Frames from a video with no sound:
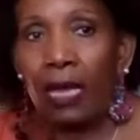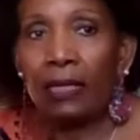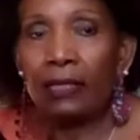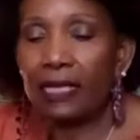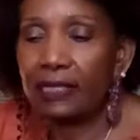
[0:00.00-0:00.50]

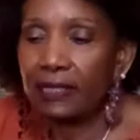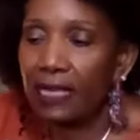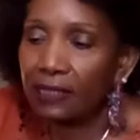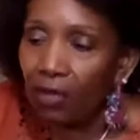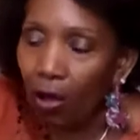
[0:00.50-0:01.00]
this
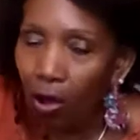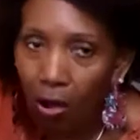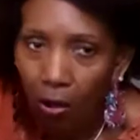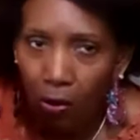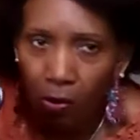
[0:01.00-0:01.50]
is an
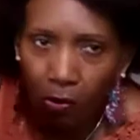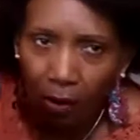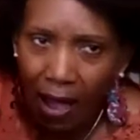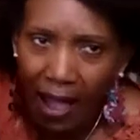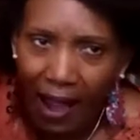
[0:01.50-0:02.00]

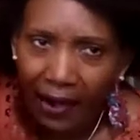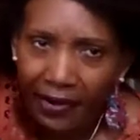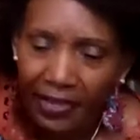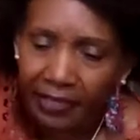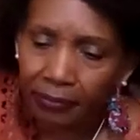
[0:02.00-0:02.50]
old
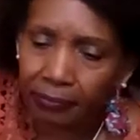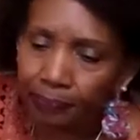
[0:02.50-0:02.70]
iron.